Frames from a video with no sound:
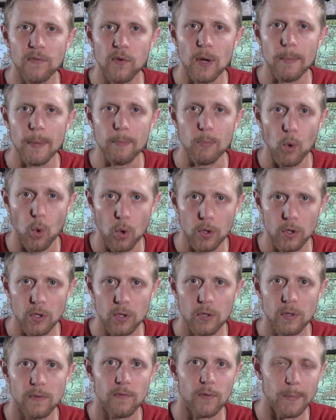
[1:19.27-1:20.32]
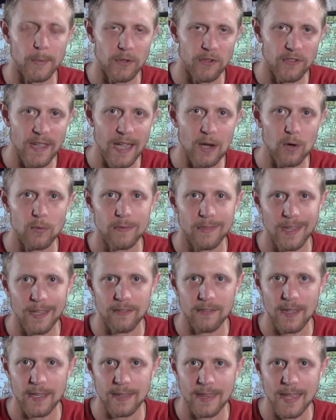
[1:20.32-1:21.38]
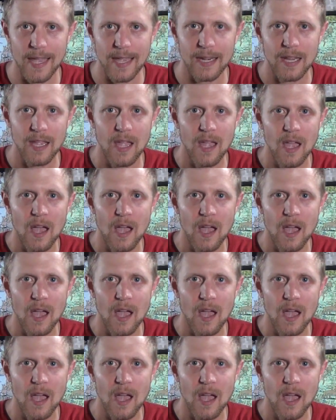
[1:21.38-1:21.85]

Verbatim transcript: from a porter, from a stout, things like that.